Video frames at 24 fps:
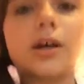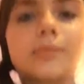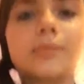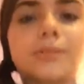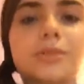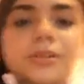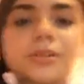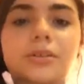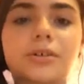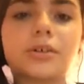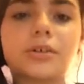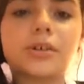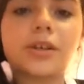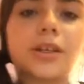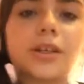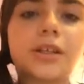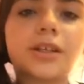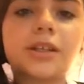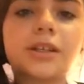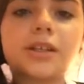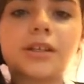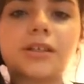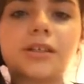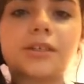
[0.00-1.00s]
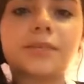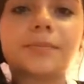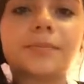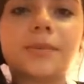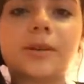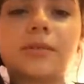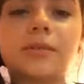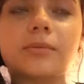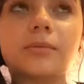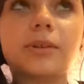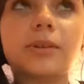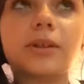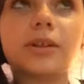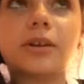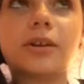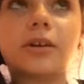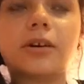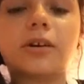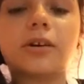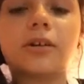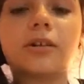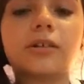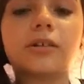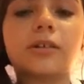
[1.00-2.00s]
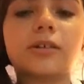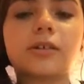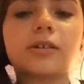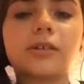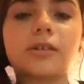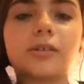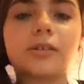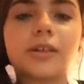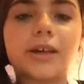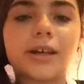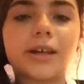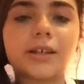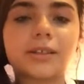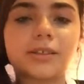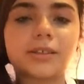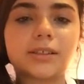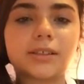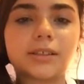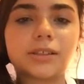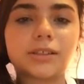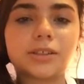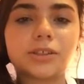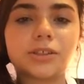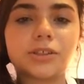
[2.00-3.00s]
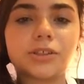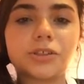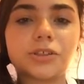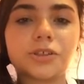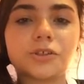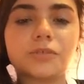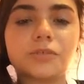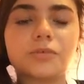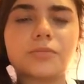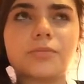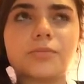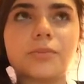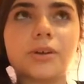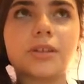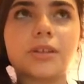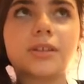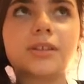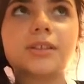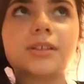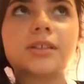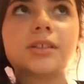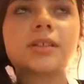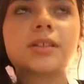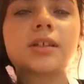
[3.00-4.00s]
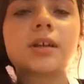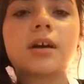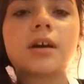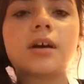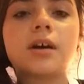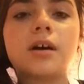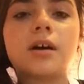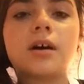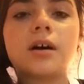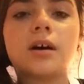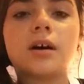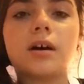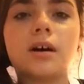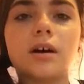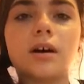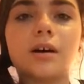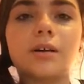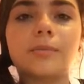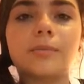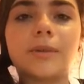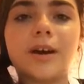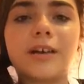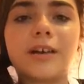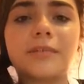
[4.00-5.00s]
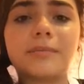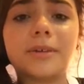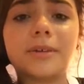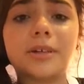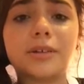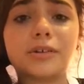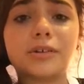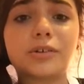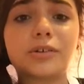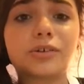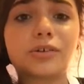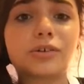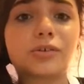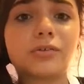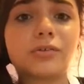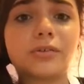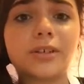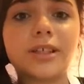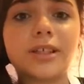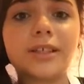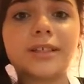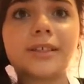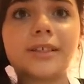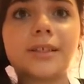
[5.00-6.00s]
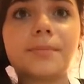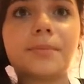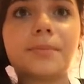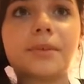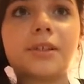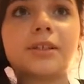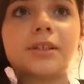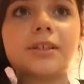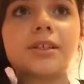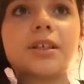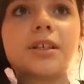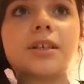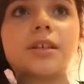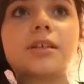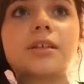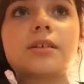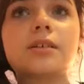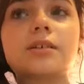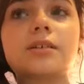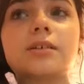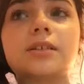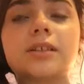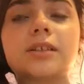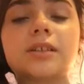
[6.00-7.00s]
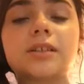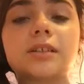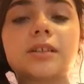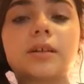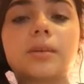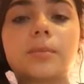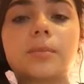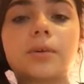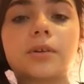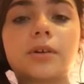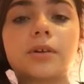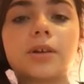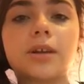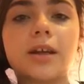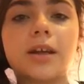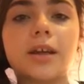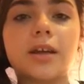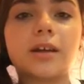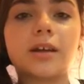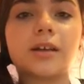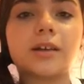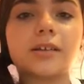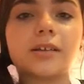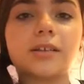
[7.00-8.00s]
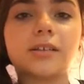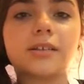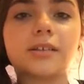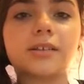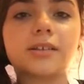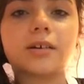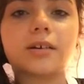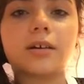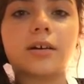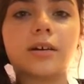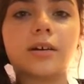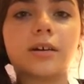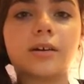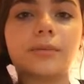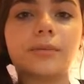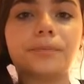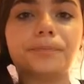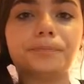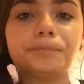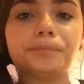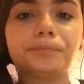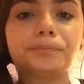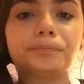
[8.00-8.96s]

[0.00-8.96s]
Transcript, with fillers: I'm sorry, it's been a really hard last two months. Um, I've been crazy busy this summer, and um,